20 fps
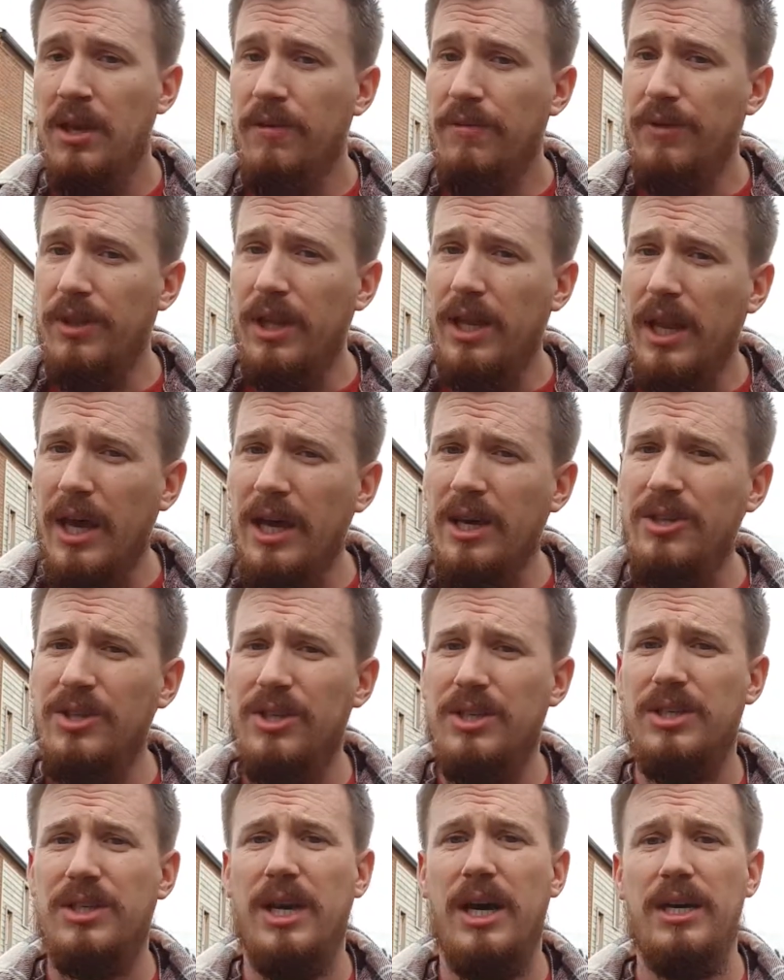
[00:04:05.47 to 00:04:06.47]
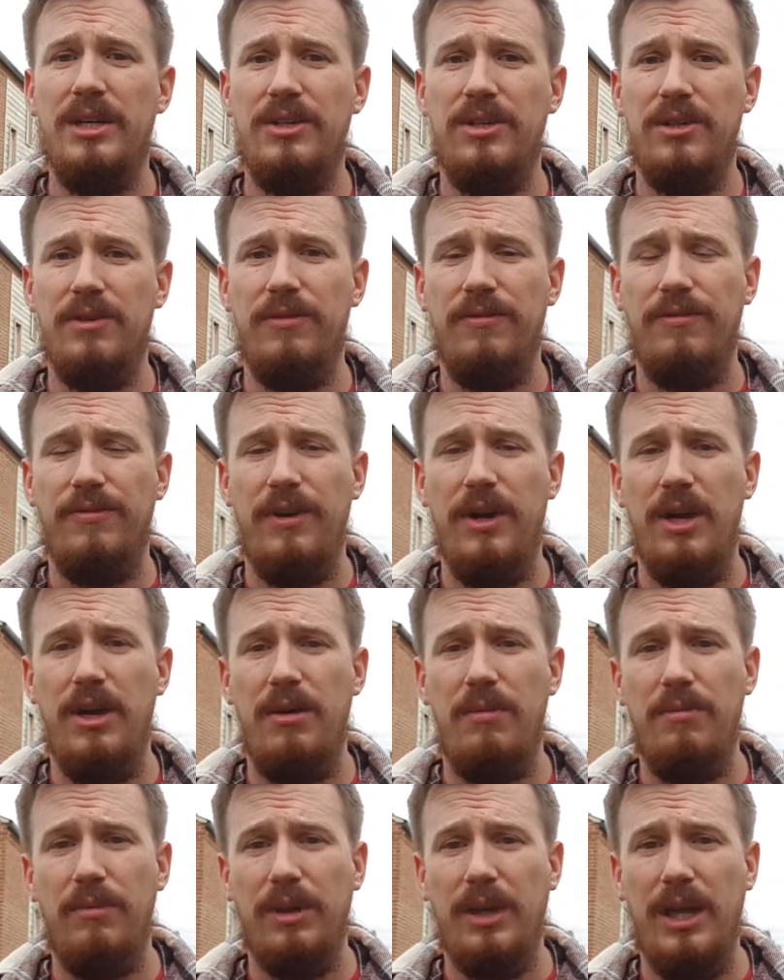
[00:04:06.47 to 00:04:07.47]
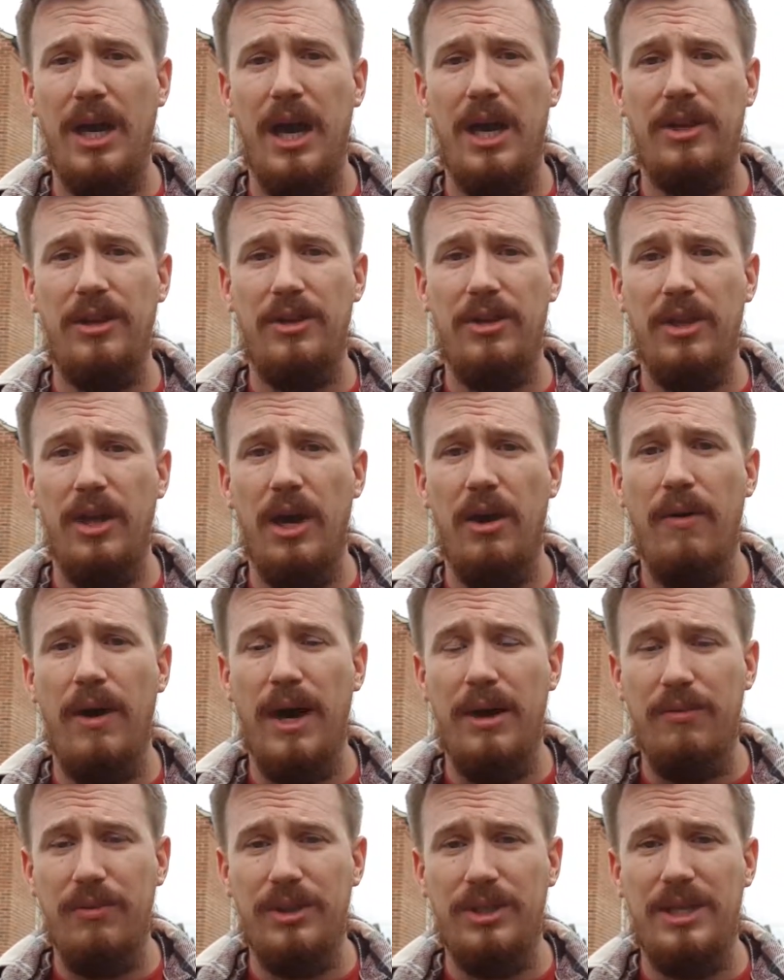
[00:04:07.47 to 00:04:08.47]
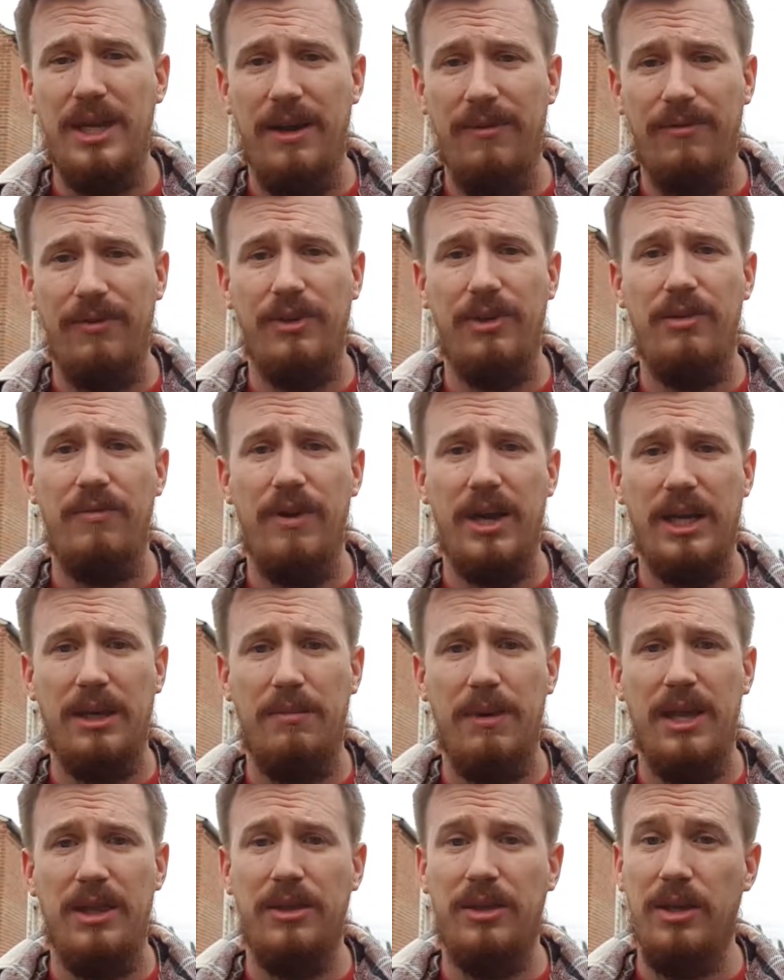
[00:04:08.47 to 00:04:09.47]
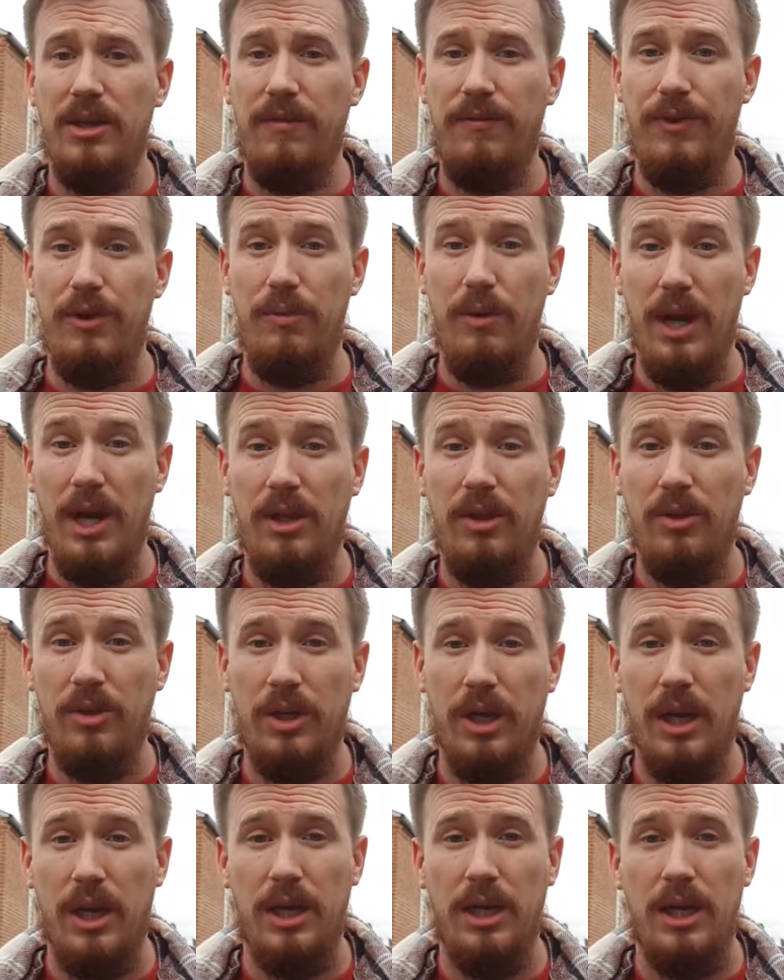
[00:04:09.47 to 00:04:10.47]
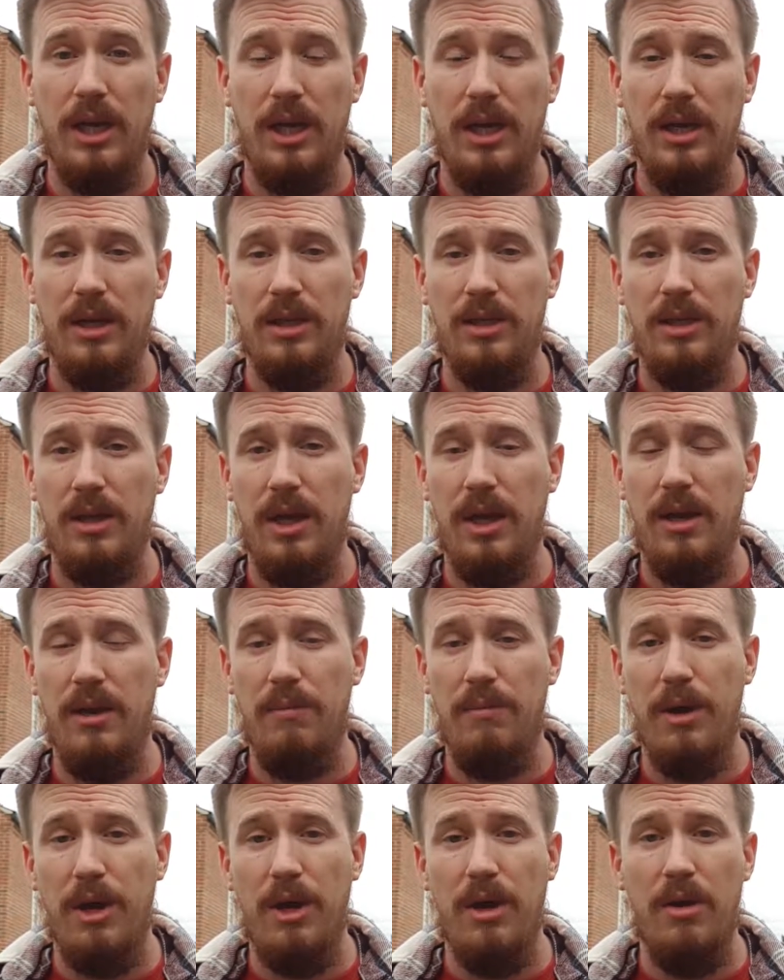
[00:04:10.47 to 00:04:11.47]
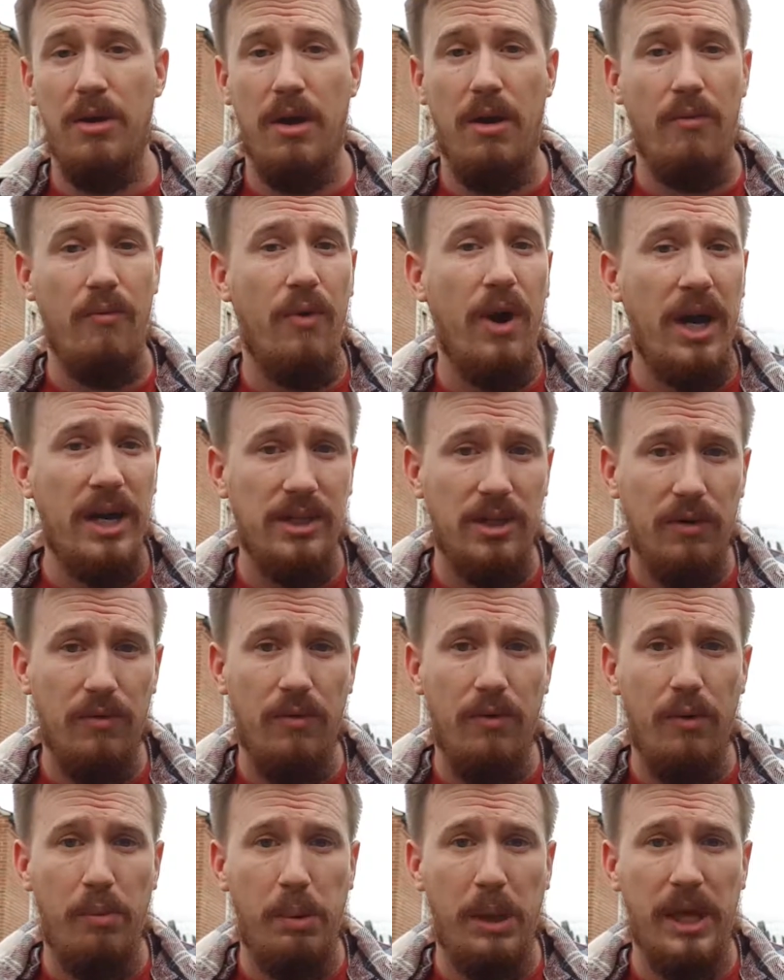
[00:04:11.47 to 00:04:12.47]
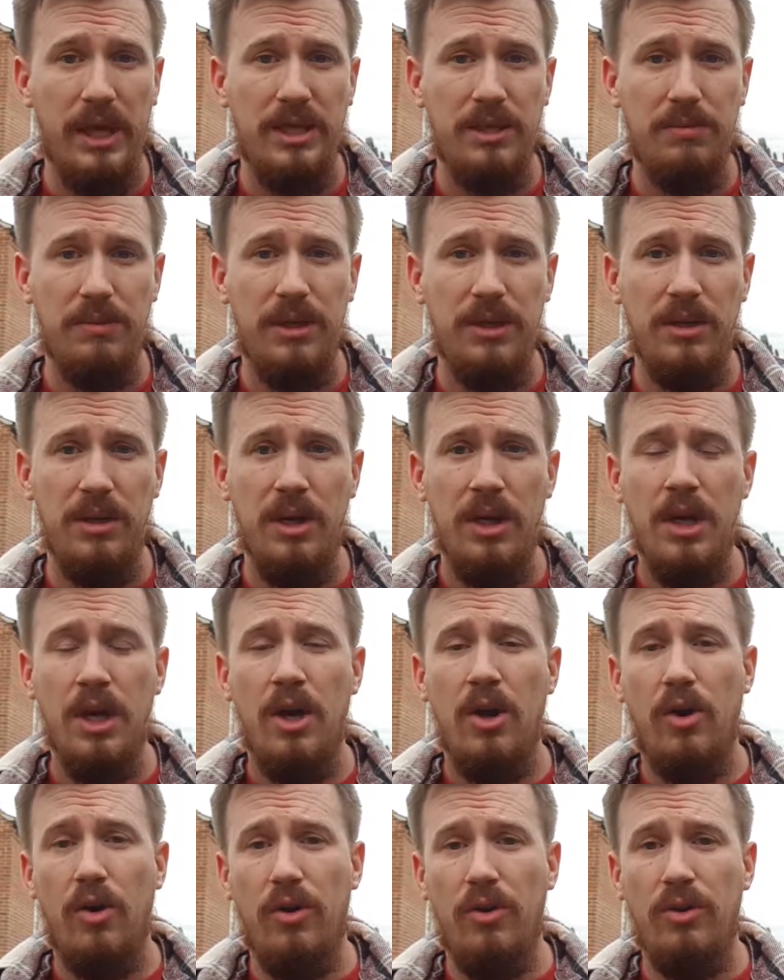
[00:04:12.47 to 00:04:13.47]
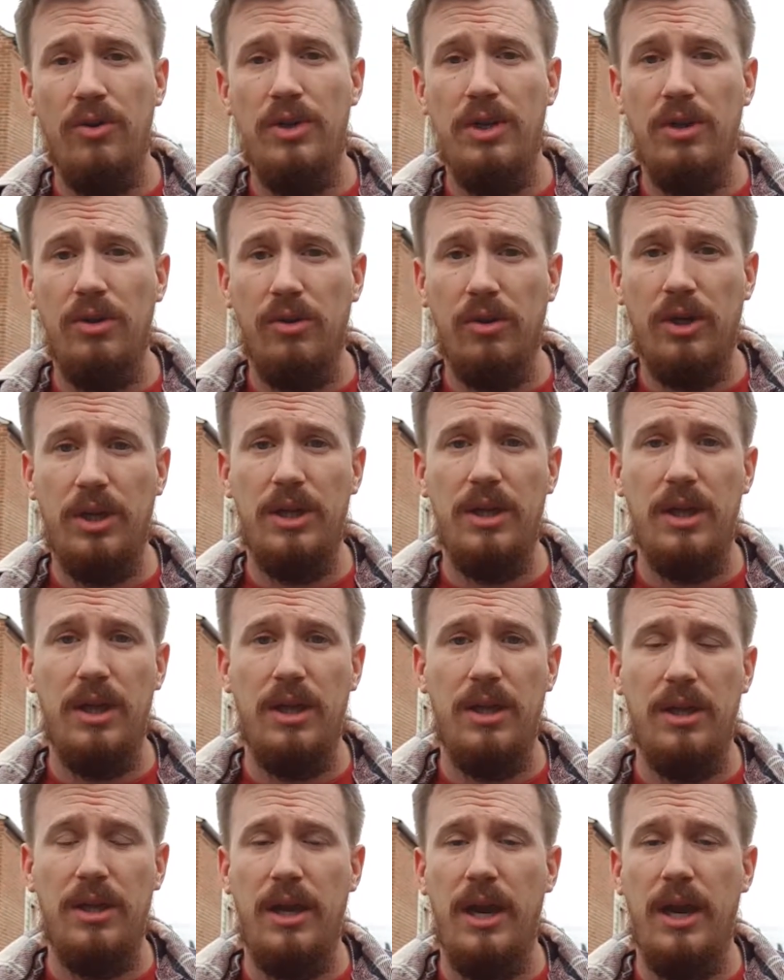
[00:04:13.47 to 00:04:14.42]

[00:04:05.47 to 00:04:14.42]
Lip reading: For the larger size of garden though, I would definitely recommend that if you are looking at a ride-on replacement, or you're looking at